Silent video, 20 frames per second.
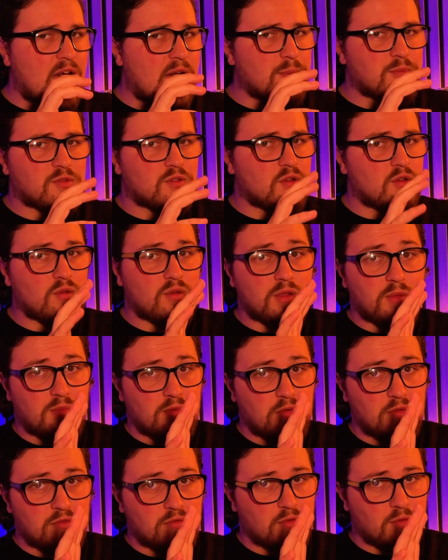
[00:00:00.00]
absolutely
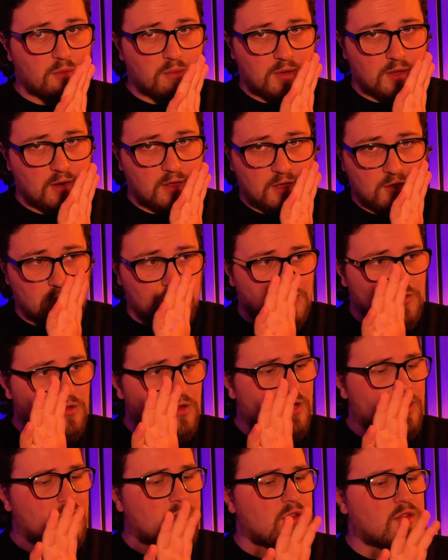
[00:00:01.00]
beautiful and it is
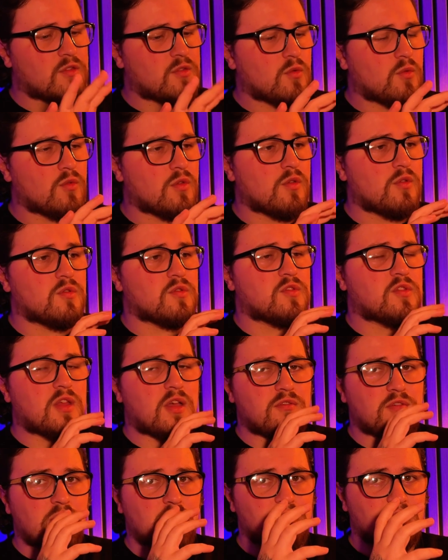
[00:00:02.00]
stunning, and it's all those
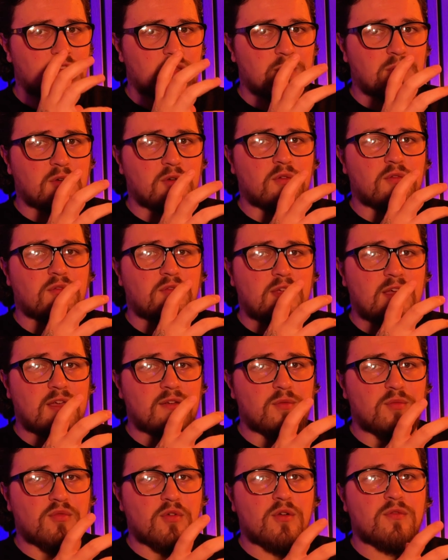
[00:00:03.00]
stereotypical
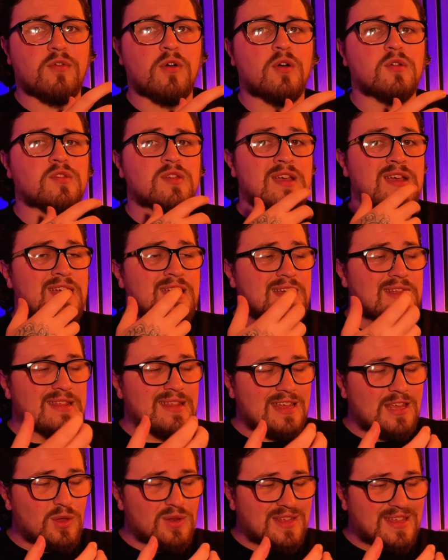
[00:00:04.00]
flavor profiles
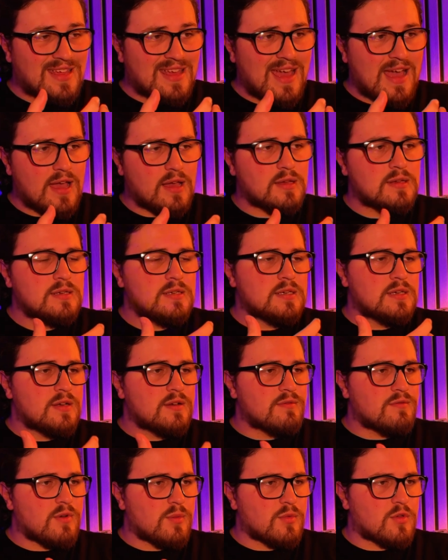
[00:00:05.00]
that you'd get
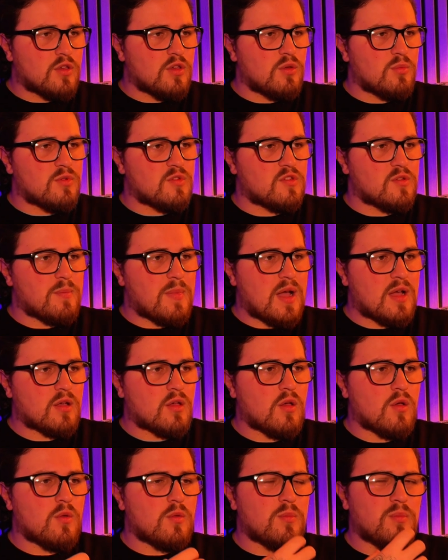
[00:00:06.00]
from Cuban
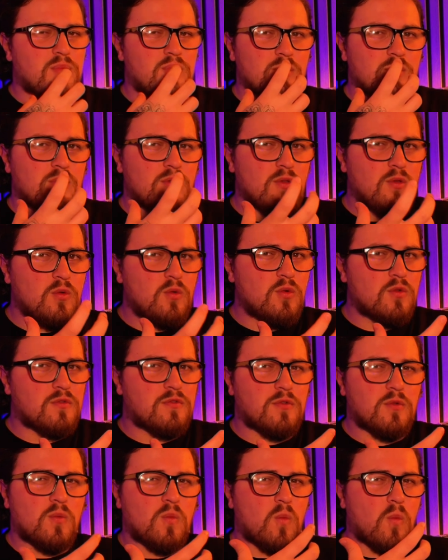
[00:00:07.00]
tobacco.
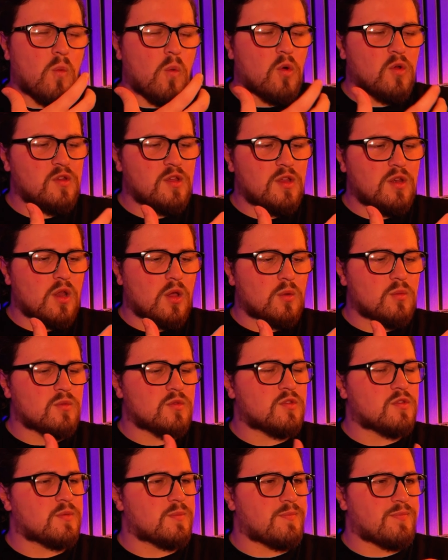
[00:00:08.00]
Beautiful woody
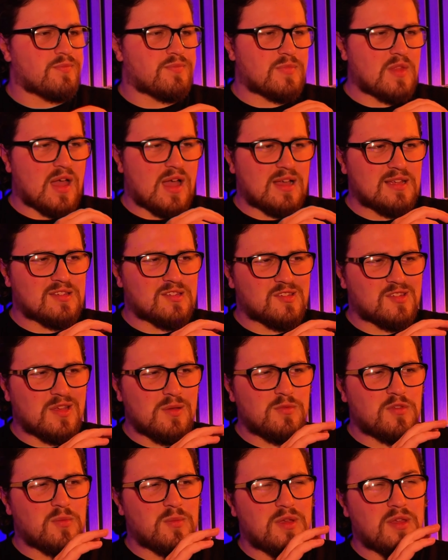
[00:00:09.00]
notes that
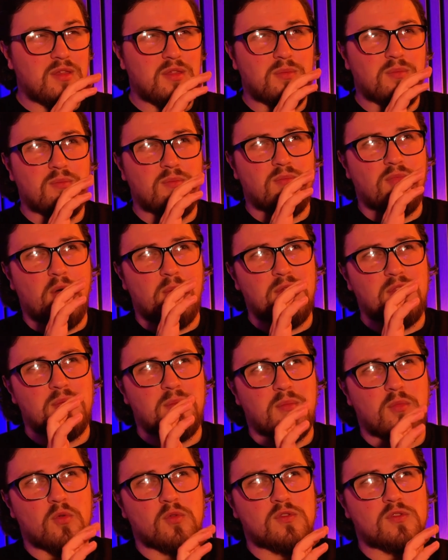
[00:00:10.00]
seem to be probably the
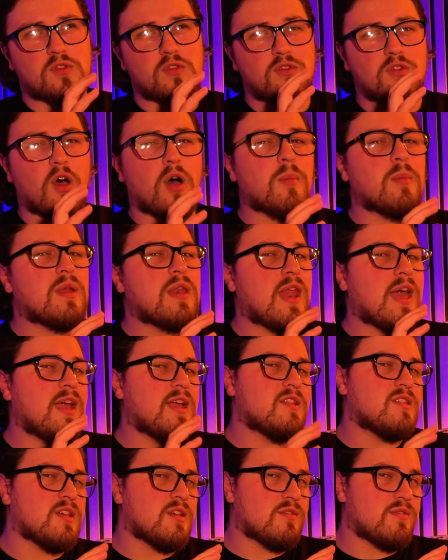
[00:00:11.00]
more
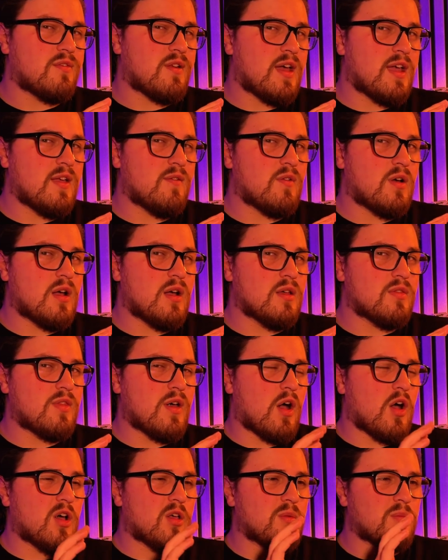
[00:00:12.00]
dominating flavor
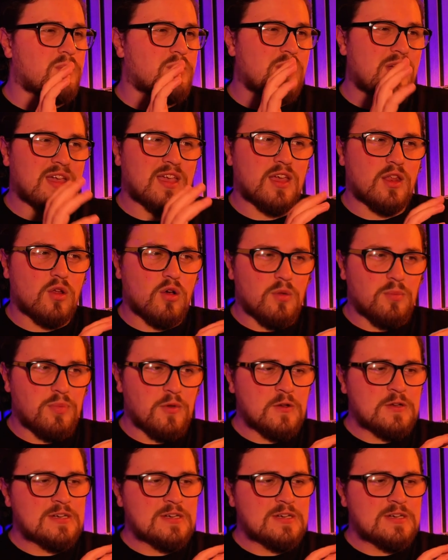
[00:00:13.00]
that I'm picking up